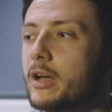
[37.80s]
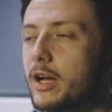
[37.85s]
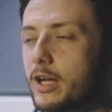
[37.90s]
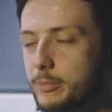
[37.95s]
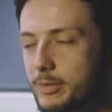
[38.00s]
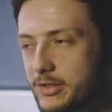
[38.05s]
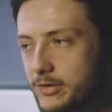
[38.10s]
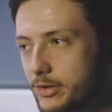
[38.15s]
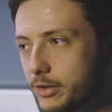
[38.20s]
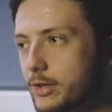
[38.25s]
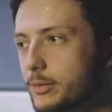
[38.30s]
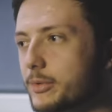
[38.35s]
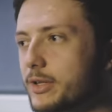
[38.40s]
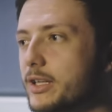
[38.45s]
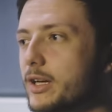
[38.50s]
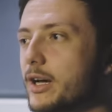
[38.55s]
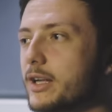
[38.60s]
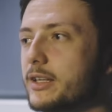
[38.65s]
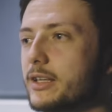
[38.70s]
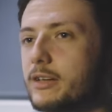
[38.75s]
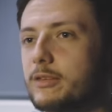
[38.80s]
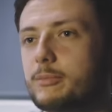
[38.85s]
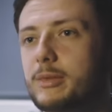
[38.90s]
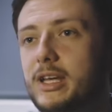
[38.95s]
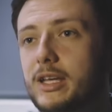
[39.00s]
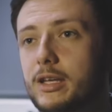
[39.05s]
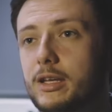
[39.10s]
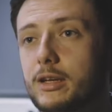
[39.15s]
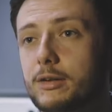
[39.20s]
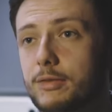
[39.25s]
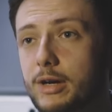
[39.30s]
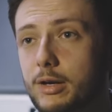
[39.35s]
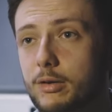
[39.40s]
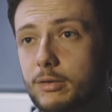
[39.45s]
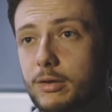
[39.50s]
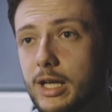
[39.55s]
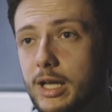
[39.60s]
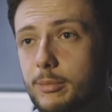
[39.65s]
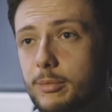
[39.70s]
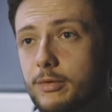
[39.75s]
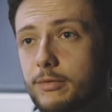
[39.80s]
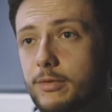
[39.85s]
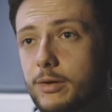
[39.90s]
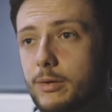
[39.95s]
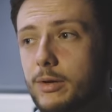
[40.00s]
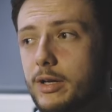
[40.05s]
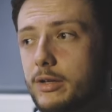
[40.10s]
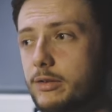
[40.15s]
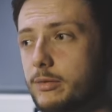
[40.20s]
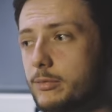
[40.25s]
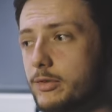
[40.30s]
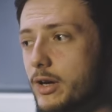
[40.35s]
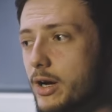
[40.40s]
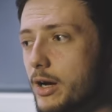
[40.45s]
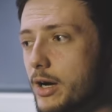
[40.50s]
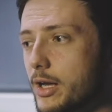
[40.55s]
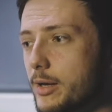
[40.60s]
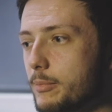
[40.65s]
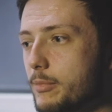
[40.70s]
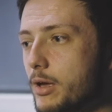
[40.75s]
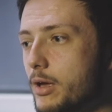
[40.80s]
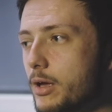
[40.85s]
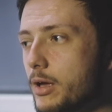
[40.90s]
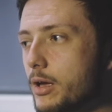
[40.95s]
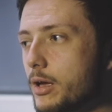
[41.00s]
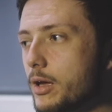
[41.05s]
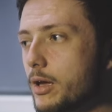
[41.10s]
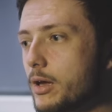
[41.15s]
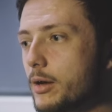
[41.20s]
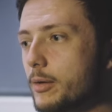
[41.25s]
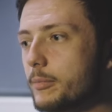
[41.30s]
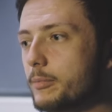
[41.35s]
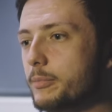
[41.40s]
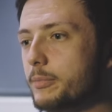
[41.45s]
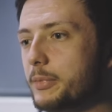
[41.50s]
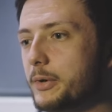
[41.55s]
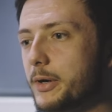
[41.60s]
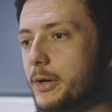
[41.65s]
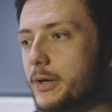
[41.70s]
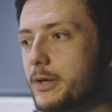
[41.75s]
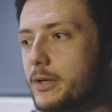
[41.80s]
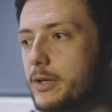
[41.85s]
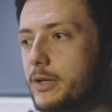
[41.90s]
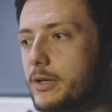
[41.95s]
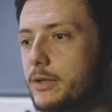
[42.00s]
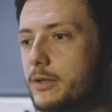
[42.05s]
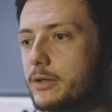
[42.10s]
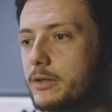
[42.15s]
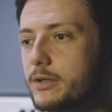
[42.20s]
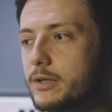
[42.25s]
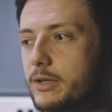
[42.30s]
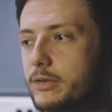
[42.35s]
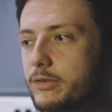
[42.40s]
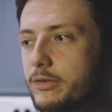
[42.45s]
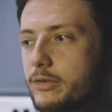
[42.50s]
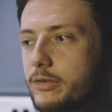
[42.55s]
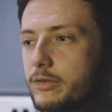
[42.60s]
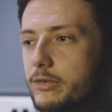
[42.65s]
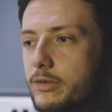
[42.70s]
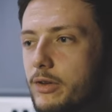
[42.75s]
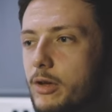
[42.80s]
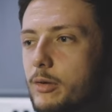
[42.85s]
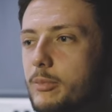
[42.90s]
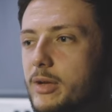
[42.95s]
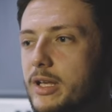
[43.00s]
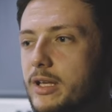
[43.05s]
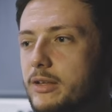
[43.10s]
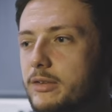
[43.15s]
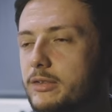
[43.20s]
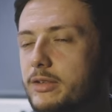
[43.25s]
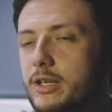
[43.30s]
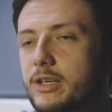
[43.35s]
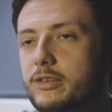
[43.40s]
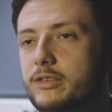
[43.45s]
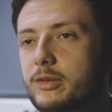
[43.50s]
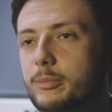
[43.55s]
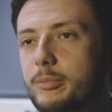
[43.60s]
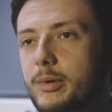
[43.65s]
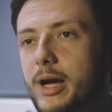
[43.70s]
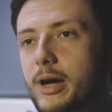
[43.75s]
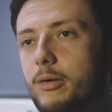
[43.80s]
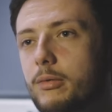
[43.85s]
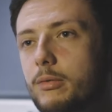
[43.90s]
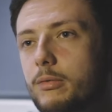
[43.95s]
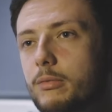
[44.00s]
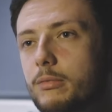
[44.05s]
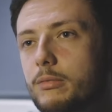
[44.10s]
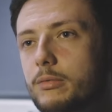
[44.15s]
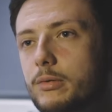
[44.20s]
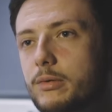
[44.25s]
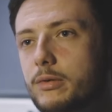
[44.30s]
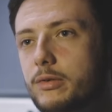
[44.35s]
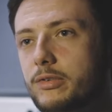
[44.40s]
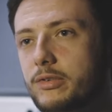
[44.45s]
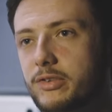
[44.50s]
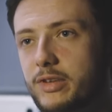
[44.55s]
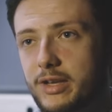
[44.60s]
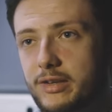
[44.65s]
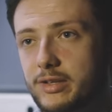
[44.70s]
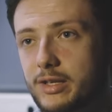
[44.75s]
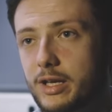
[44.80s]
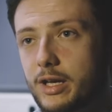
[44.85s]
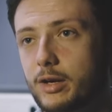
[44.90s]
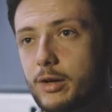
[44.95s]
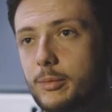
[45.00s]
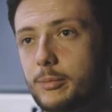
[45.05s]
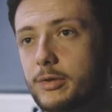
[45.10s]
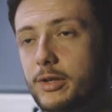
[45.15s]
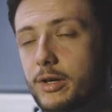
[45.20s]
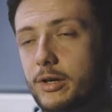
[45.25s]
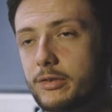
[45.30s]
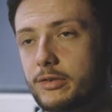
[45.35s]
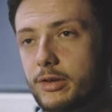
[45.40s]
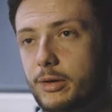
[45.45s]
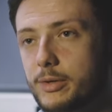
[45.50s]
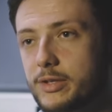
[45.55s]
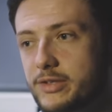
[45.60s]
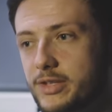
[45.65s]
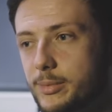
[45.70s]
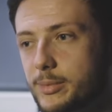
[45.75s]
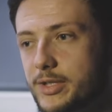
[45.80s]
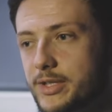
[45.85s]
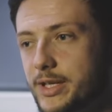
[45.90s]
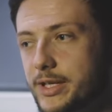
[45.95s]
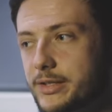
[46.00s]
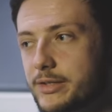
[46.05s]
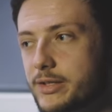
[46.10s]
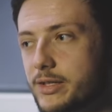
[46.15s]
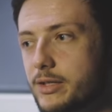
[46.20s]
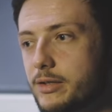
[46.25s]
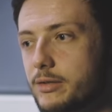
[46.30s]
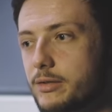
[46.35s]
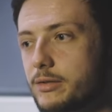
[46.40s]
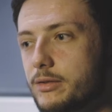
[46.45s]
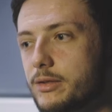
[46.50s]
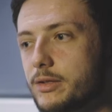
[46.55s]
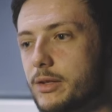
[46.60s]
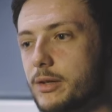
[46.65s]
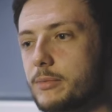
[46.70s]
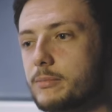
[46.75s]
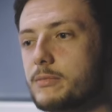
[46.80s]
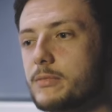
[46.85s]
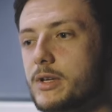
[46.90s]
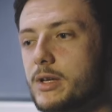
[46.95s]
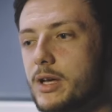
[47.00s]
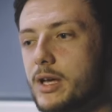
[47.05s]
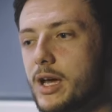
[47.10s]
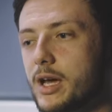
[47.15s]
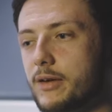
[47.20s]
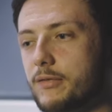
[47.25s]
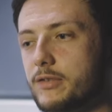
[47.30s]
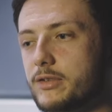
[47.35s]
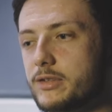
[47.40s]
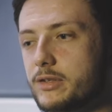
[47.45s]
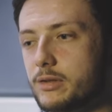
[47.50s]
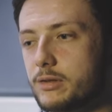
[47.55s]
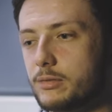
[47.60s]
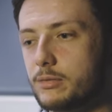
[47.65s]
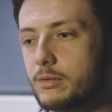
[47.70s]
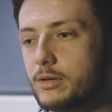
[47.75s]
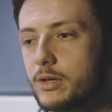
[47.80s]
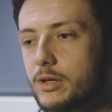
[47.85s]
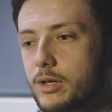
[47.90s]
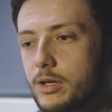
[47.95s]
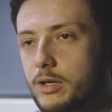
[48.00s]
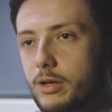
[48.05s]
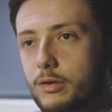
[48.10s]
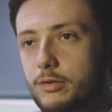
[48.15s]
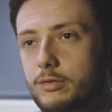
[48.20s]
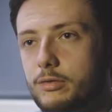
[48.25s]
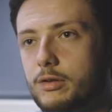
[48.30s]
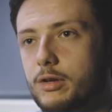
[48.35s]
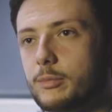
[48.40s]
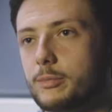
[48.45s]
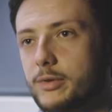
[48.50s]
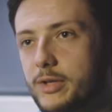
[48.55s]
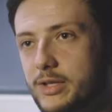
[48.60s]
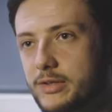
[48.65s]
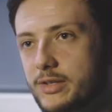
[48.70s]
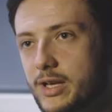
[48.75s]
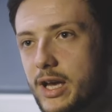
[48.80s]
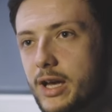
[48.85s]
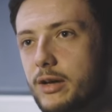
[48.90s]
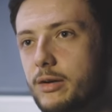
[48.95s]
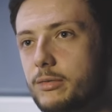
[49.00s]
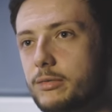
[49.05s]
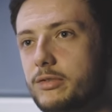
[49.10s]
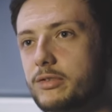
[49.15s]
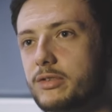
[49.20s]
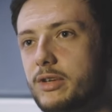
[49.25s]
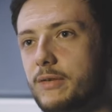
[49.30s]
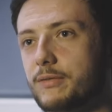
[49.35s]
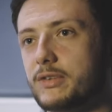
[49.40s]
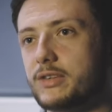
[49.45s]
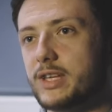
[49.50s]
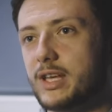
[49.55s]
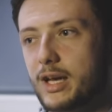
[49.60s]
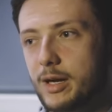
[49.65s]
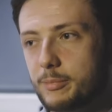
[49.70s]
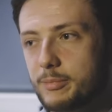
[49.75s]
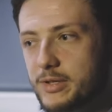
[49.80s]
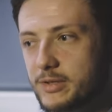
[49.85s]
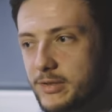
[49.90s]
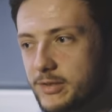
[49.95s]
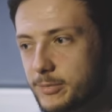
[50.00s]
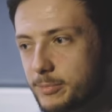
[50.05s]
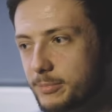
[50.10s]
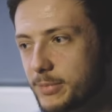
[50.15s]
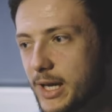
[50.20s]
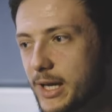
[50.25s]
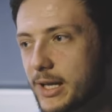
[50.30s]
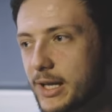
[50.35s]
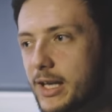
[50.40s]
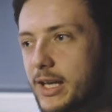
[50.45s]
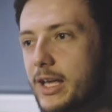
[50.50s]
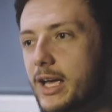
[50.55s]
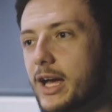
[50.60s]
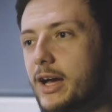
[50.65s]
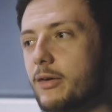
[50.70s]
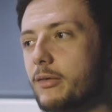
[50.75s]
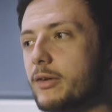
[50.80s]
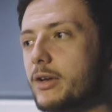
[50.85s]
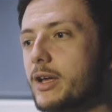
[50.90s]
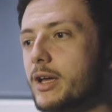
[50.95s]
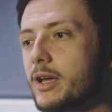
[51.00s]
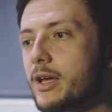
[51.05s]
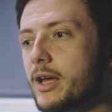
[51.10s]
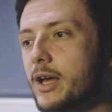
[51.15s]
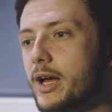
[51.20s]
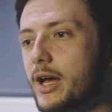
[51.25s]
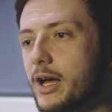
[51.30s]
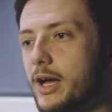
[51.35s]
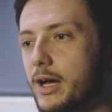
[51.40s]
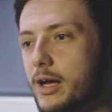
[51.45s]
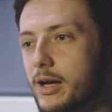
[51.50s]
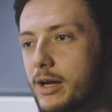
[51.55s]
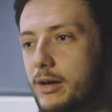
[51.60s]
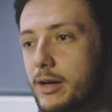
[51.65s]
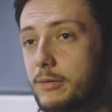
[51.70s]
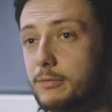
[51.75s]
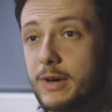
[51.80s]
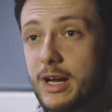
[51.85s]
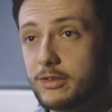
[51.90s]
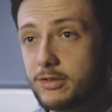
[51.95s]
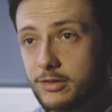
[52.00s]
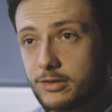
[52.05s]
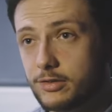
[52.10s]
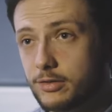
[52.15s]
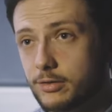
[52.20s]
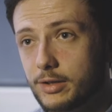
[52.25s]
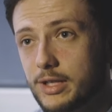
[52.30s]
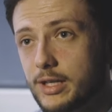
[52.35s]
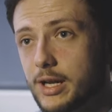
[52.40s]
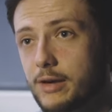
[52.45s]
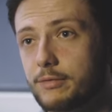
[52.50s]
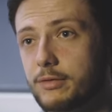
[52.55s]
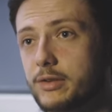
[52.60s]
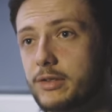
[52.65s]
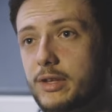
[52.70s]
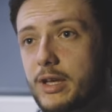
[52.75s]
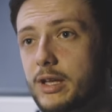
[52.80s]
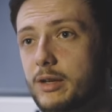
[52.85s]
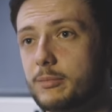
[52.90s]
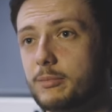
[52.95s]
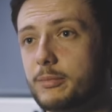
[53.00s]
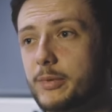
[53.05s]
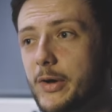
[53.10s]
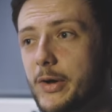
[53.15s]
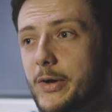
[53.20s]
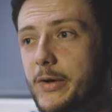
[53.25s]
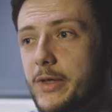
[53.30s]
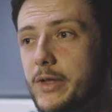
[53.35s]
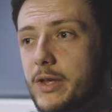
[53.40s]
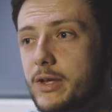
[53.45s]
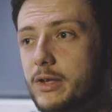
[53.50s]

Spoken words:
I'd been toying with the idea of making a record label for quite some time, but there's so many things about setting it up that are so intimidating, you know, having to go to your company's house, having to get a business bank account, registering everything. But